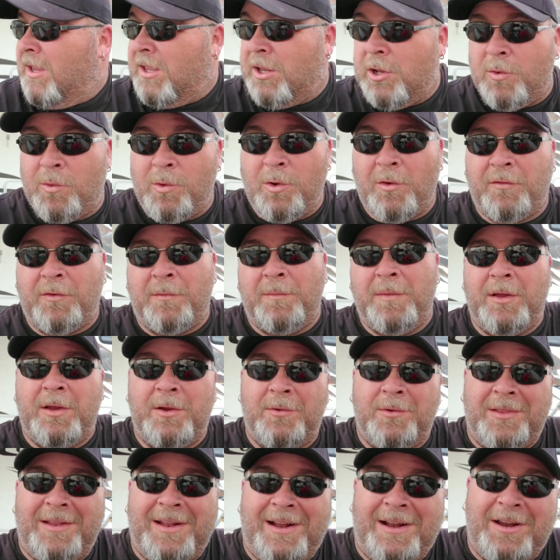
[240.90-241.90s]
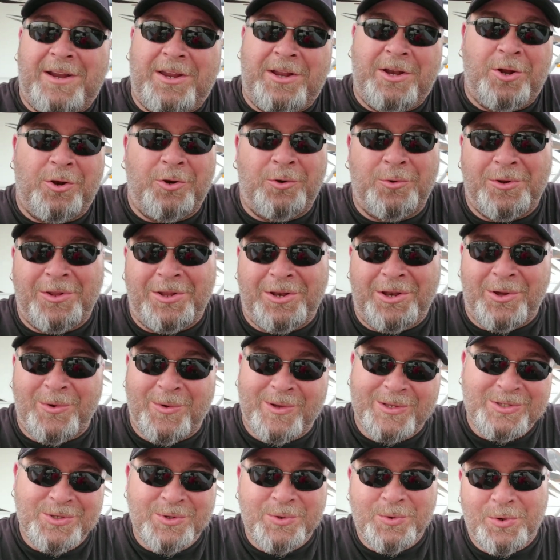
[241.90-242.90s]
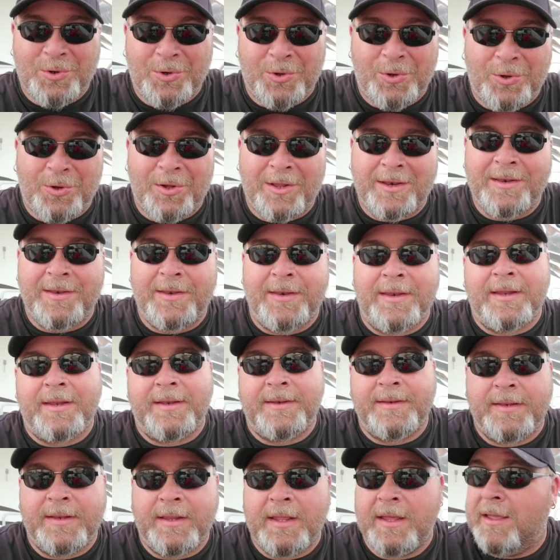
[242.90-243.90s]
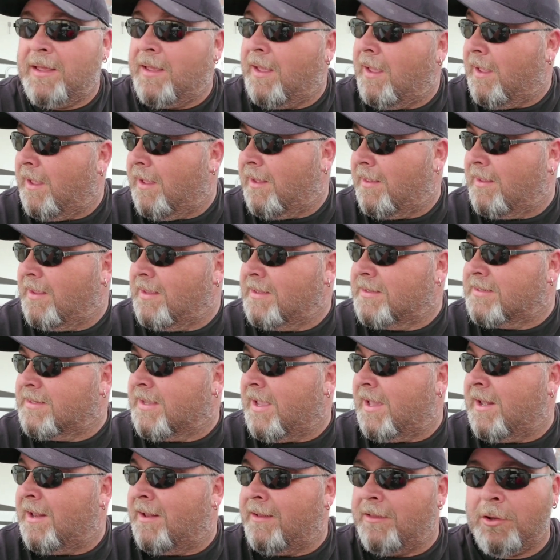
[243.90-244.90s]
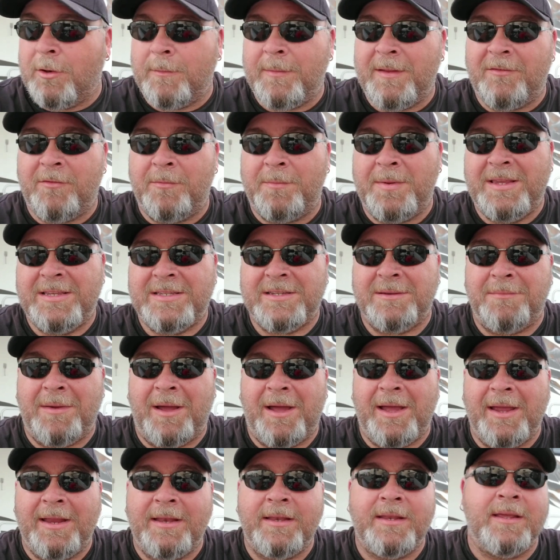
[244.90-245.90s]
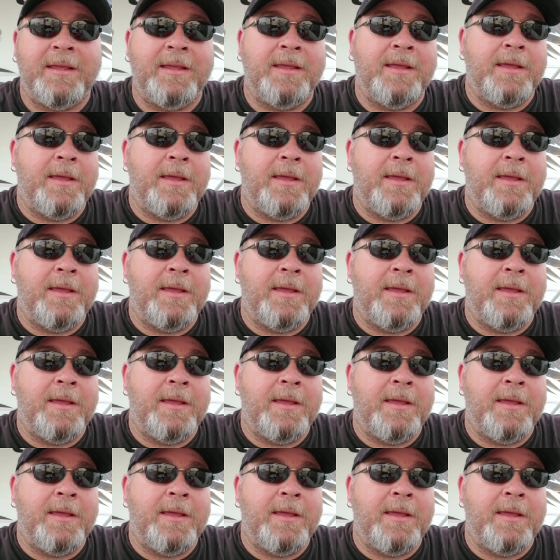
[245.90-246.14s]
you know, real familiar with an area. You don't really know what's going on, and it's kind of a little bit of a peace of mind.